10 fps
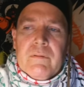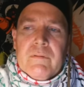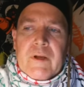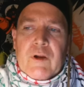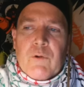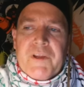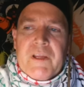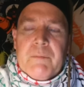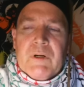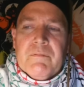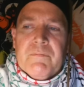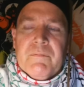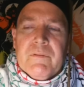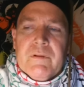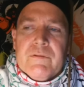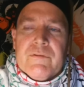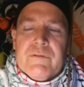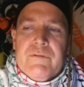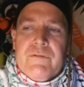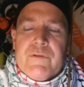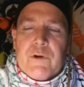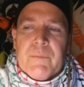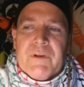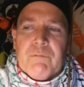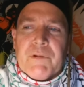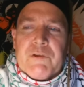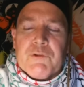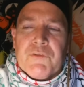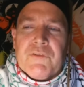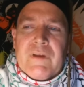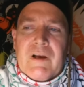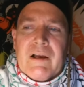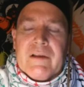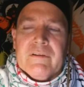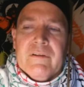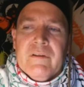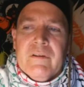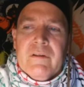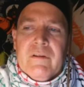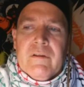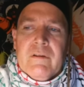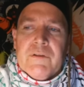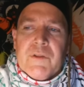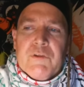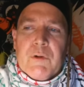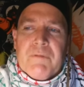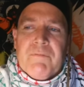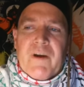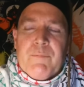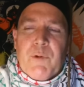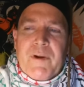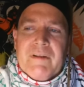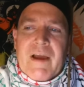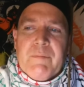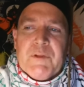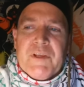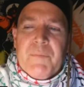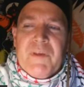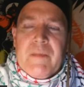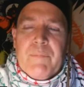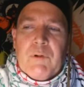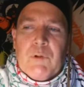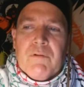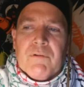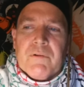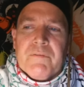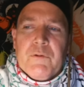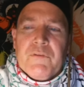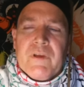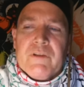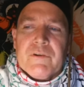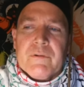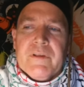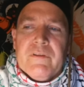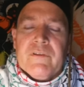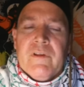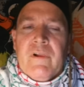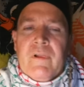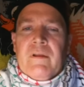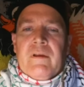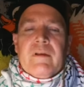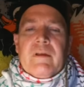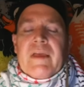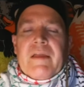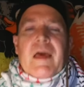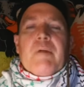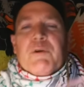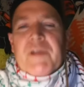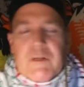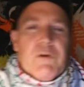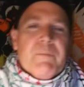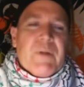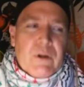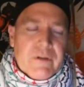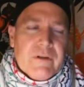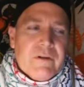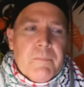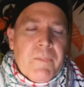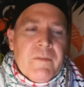the cream of German racial stock, to the tune of 5.9 million people over a few centuries, had emigrated to America.